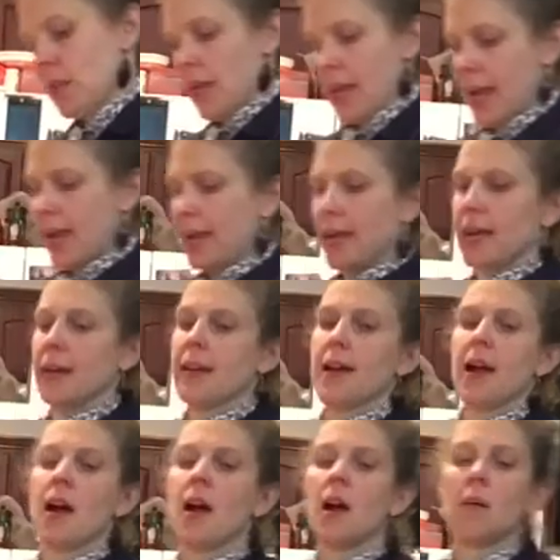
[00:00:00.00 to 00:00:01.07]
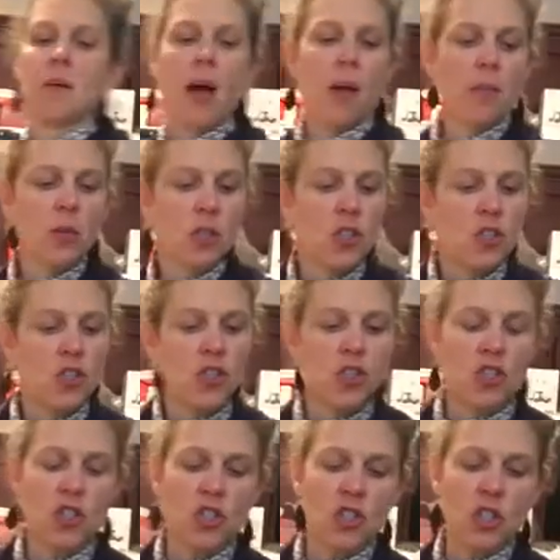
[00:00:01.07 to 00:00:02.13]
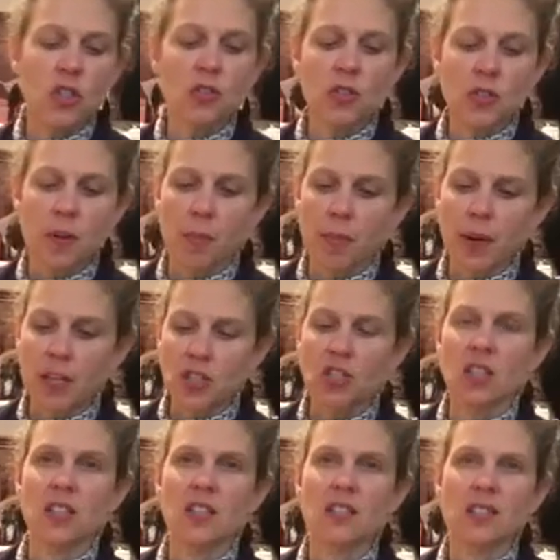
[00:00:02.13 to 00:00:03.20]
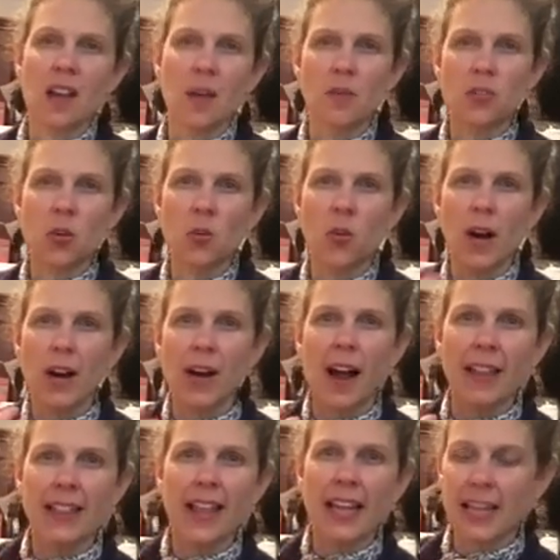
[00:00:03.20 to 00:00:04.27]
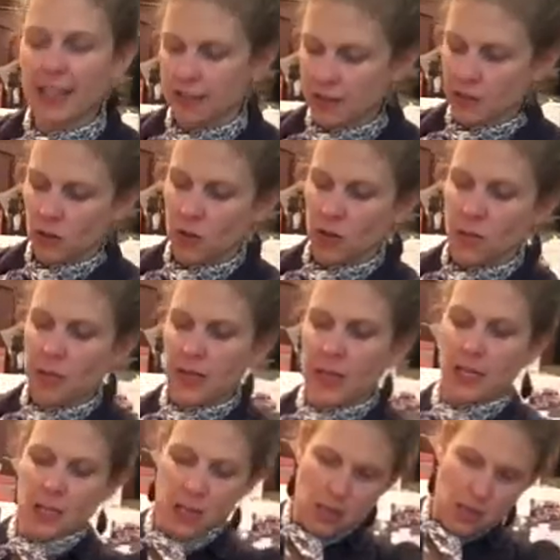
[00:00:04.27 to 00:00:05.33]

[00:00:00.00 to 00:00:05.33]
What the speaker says: and I'm going to just juice a bunch of this up to where I think it's going to be